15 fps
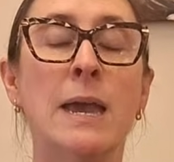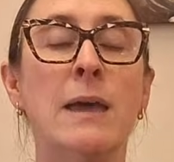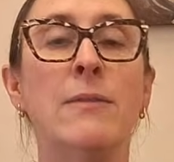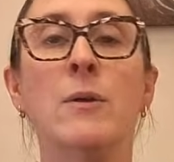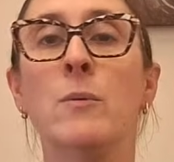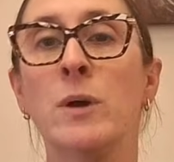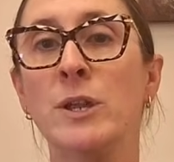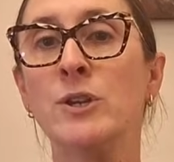and
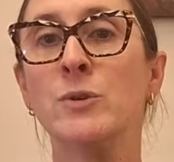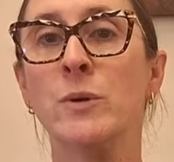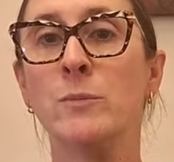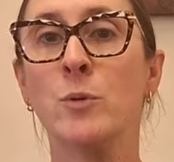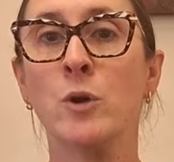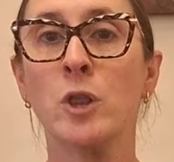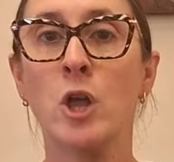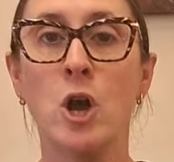they want to do it
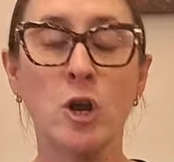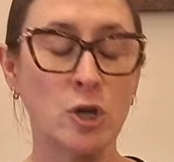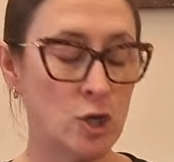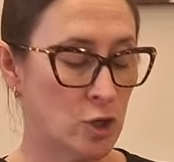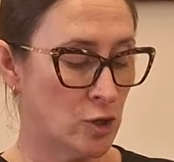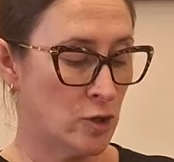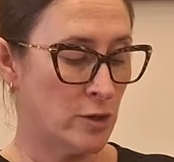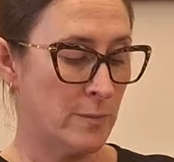more long
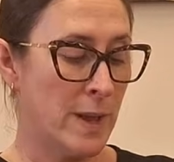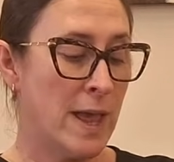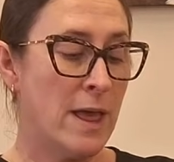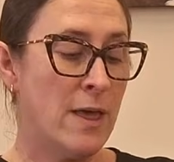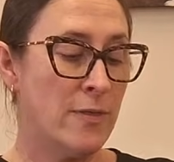term,